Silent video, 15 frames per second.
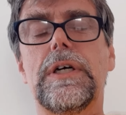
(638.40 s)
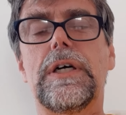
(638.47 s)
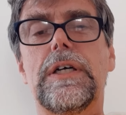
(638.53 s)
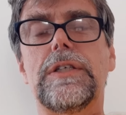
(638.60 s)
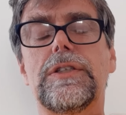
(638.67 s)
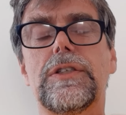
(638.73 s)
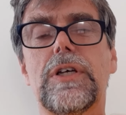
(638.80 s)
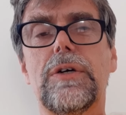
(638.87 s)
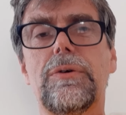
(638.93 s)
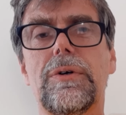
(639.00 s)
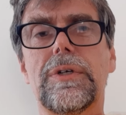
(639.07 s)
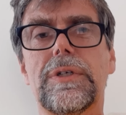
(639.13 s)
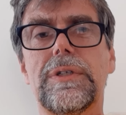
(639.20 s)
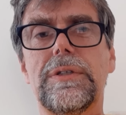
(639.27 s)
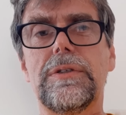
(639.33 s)
And so
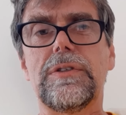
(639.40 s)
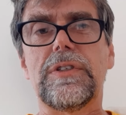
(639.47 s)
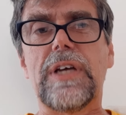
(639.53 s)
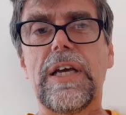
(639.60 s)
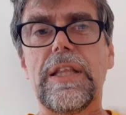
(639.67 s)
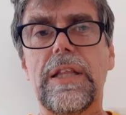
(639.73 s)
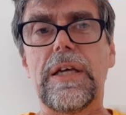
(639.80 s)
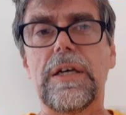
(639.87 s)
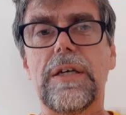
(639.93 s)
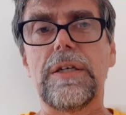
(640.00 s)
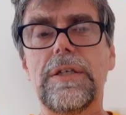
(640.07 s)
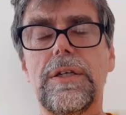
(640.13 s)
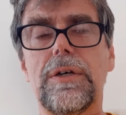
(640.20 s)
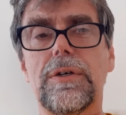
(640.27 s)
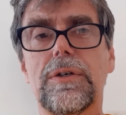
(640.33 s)
I can say that,
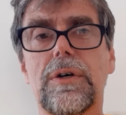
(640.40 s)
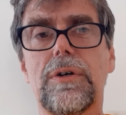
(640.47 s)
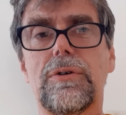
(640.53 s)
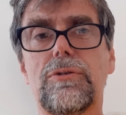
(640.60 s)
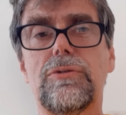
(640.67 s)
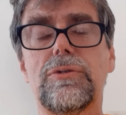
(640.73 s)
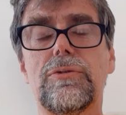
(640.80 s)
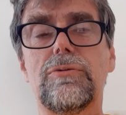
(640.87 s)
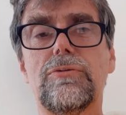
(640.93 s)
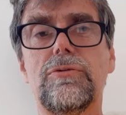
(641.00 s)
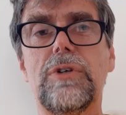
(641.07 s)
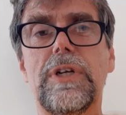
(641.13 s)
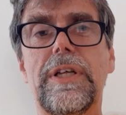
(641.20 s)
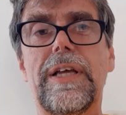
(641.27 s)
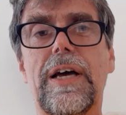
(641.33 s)
you know, God
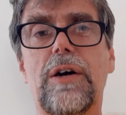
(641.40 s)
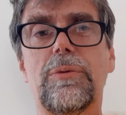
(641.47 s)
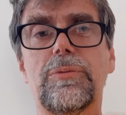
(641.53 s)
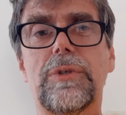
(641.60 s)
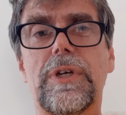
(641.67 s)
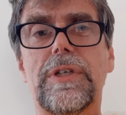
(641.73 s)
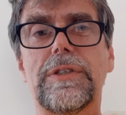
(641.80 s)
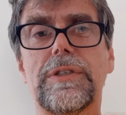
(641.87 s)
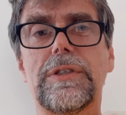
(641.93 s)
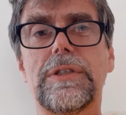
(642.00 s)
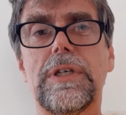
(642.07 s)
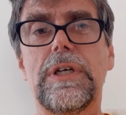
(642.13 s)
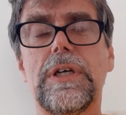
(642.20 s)
really helped us